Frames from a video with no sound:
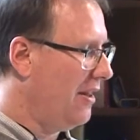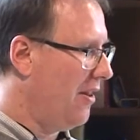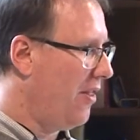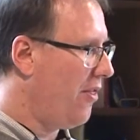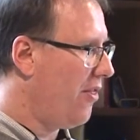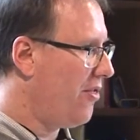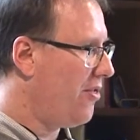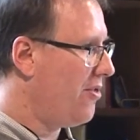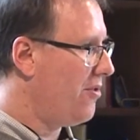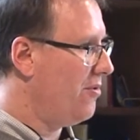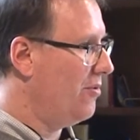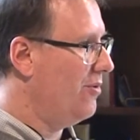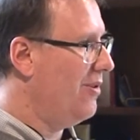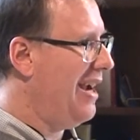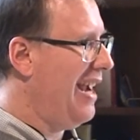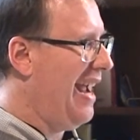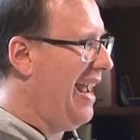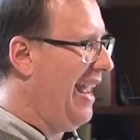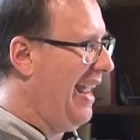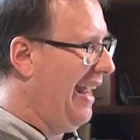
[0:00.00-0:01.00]

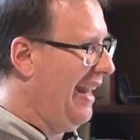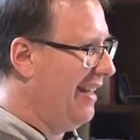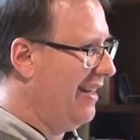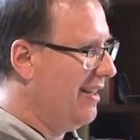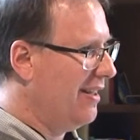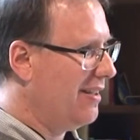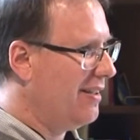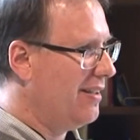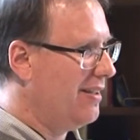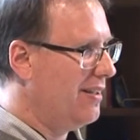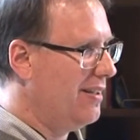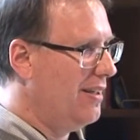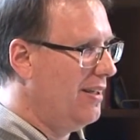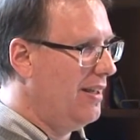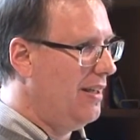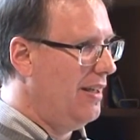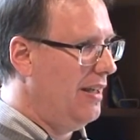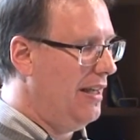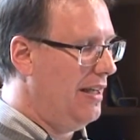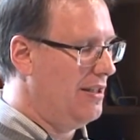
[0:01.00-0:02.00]
thread
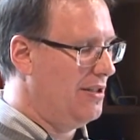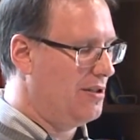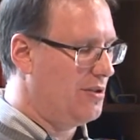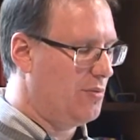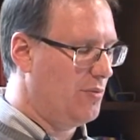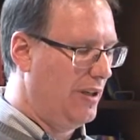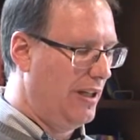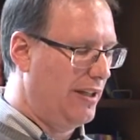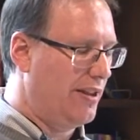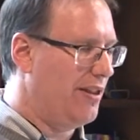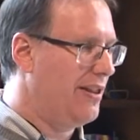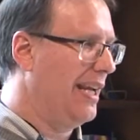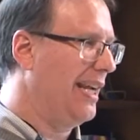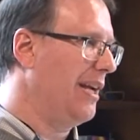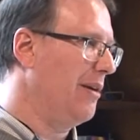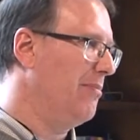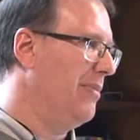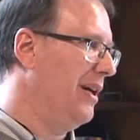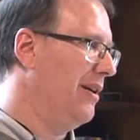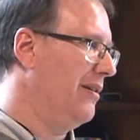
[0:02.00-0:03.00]
as we
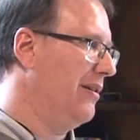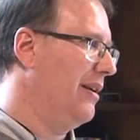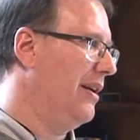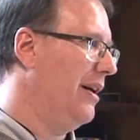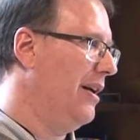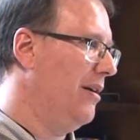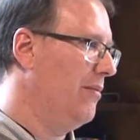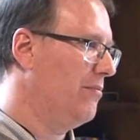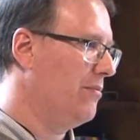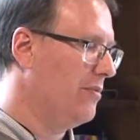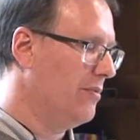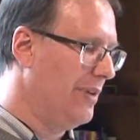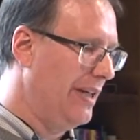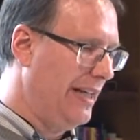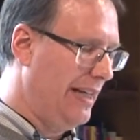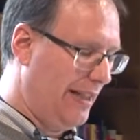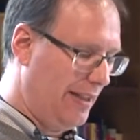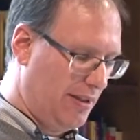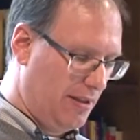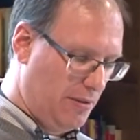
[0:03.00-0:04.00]
think about um,
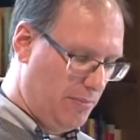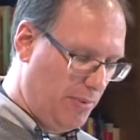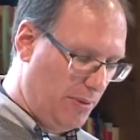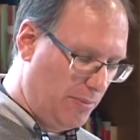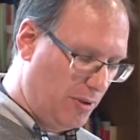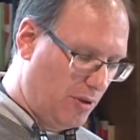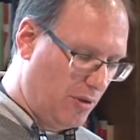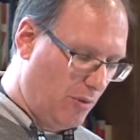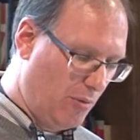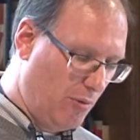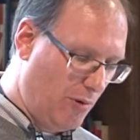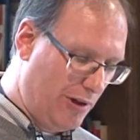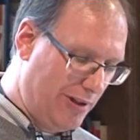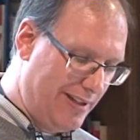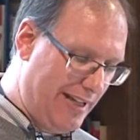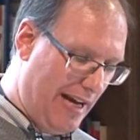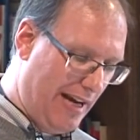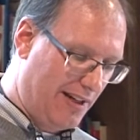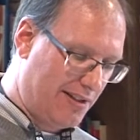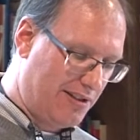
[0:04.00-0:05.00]
reading the biblical war
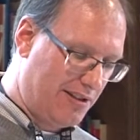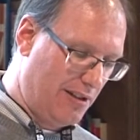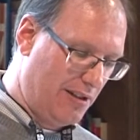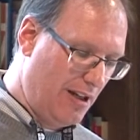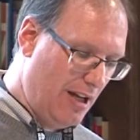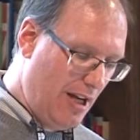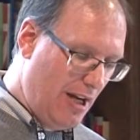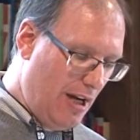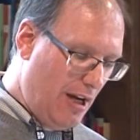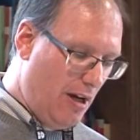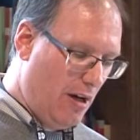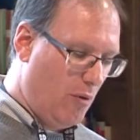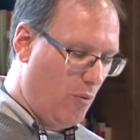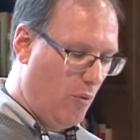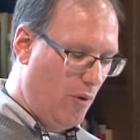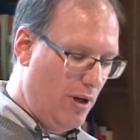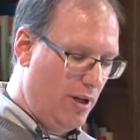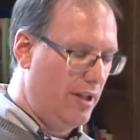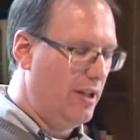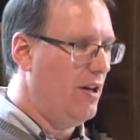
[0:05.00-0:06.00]
text. And
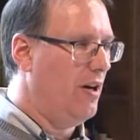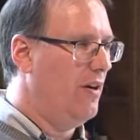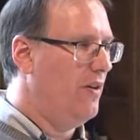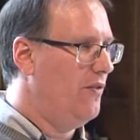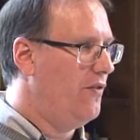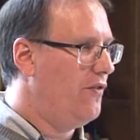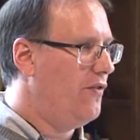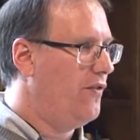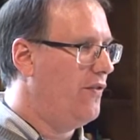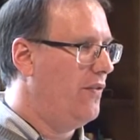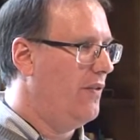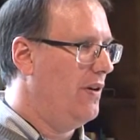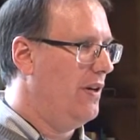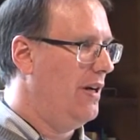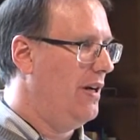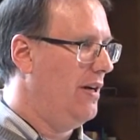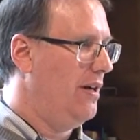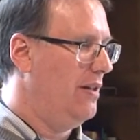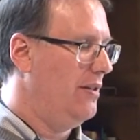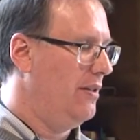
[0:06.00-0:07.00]
one of
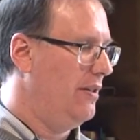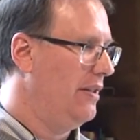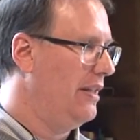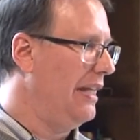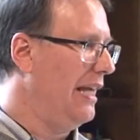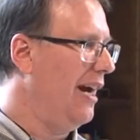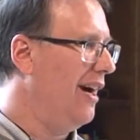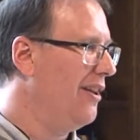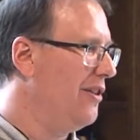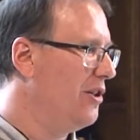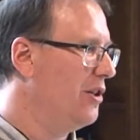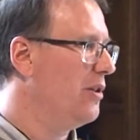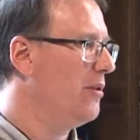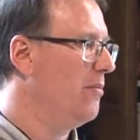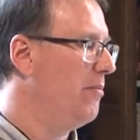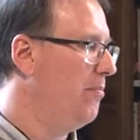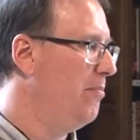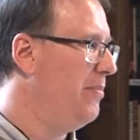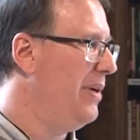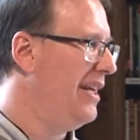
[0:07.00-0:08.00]
uh, the other
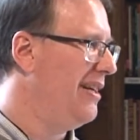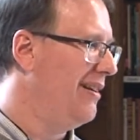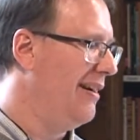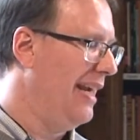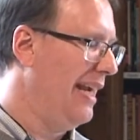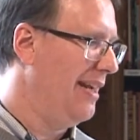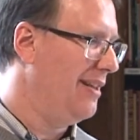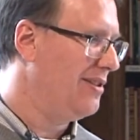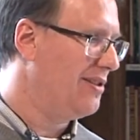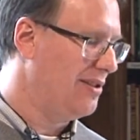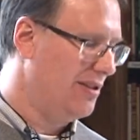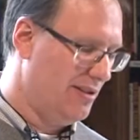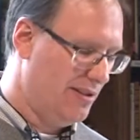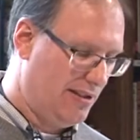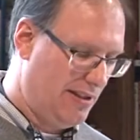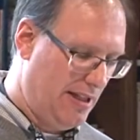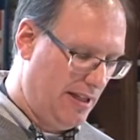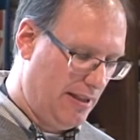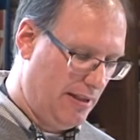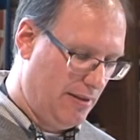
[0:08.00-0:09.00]
better
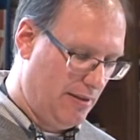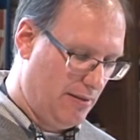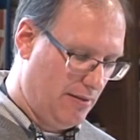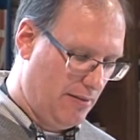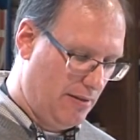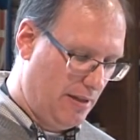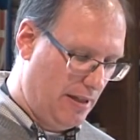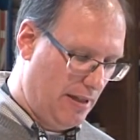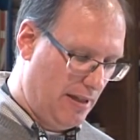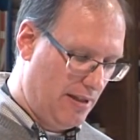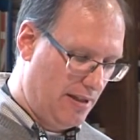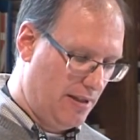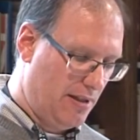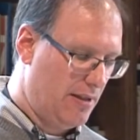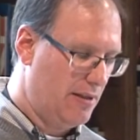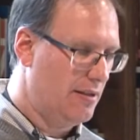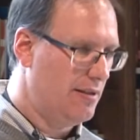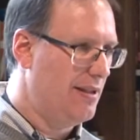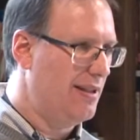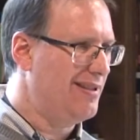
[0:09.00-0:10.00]
answers that uh,
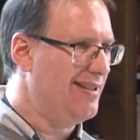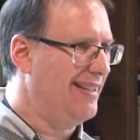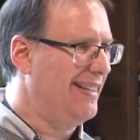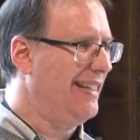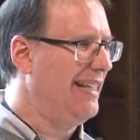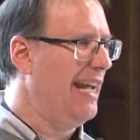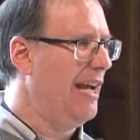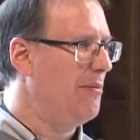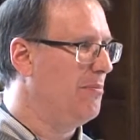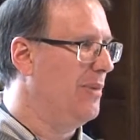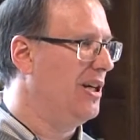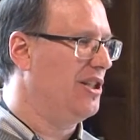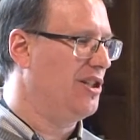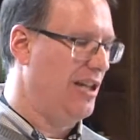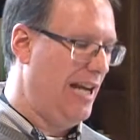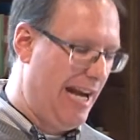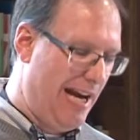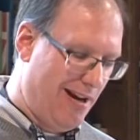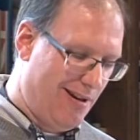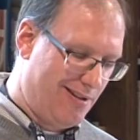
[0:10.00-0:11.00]
doesn't get
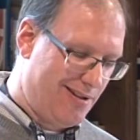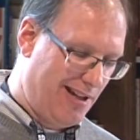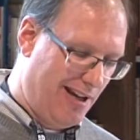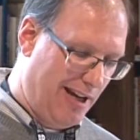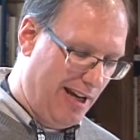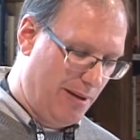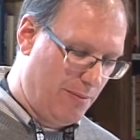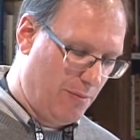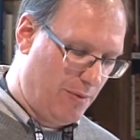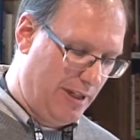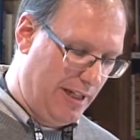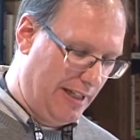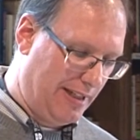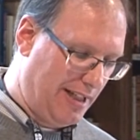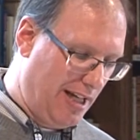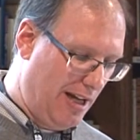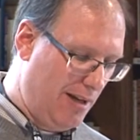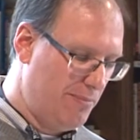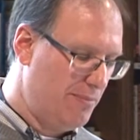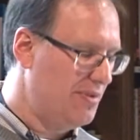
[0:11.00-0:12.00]
much airtime when it
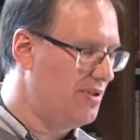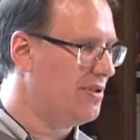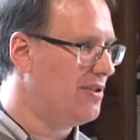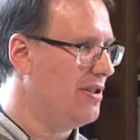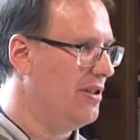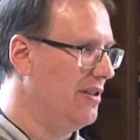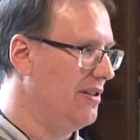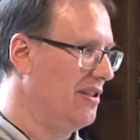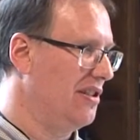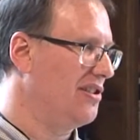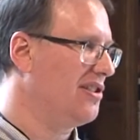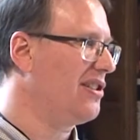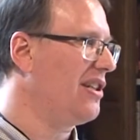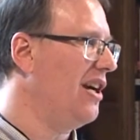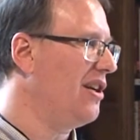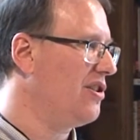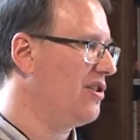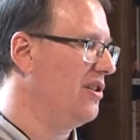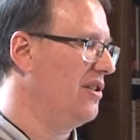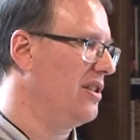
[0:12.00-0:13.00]
comes to
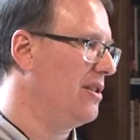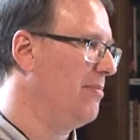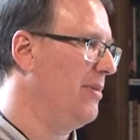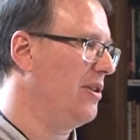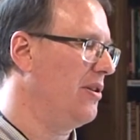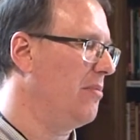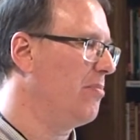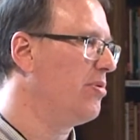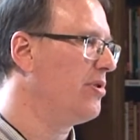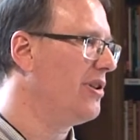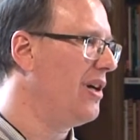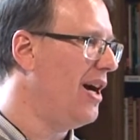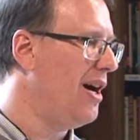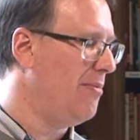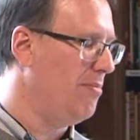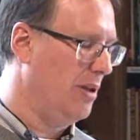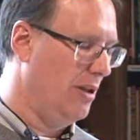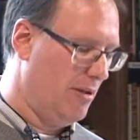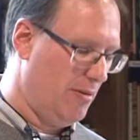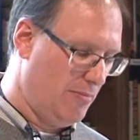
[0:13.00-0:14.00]
discussions about the
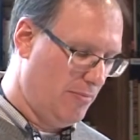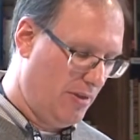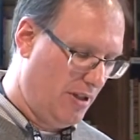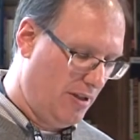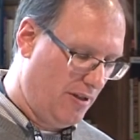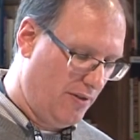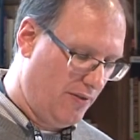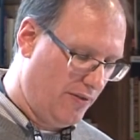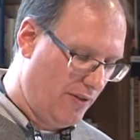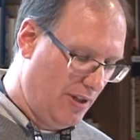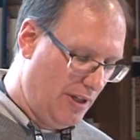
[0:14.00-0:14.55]
problem of